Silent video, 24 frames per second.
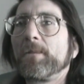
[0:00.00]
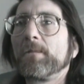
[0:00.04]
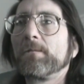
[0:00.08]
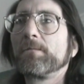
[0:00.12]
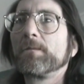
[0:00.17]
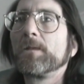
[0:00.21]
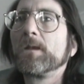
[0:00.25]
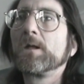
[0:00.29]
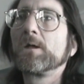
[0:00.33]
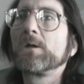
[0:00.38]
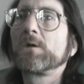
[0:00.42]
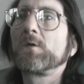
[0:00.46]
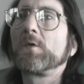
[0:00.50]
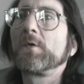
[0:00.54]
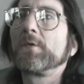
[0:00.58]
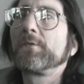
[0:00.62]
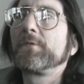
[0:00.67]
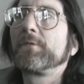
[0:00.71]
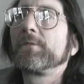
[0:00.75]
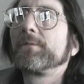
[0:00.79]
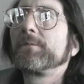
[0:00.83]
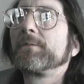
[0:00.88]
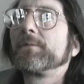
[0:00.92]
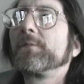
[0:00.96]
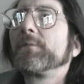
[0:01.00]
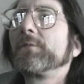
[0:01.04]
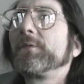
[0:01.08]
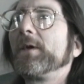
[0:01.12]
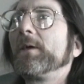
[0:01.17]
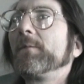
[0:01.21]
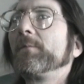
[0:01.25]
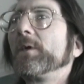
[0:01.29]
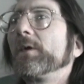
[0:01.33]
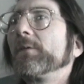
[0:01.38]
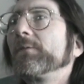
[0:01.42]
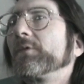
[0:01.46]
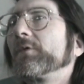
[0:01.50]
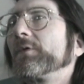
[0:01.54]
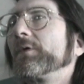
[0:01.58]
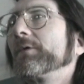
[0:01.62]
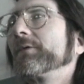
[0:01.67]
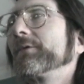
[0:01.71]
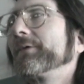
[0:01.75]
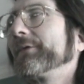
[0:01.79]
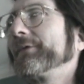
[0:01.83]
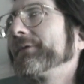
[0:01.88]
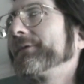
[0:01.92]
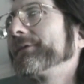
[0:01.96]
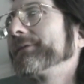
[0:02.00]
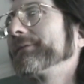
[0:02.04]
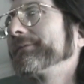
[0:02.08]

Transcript: And of course, some, I'm sure, just